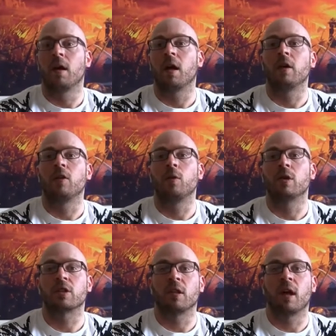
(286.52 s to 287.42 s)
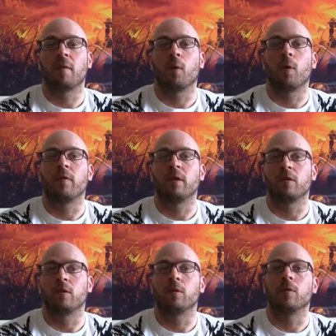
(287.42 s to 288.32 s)
And I do wish a lot more of these
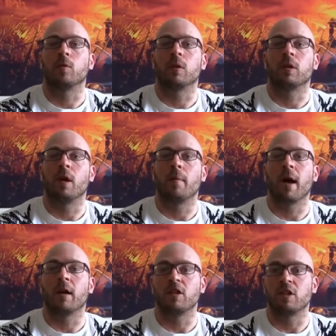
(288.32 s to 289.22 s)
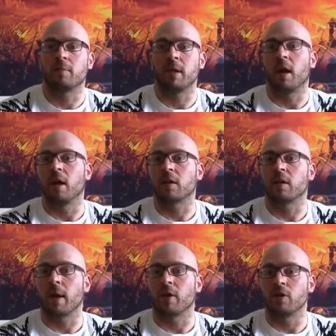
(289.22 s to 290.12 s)
gurus would come out and just be
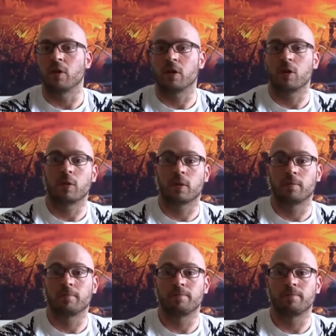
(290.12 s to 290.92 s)
honest about their drug use.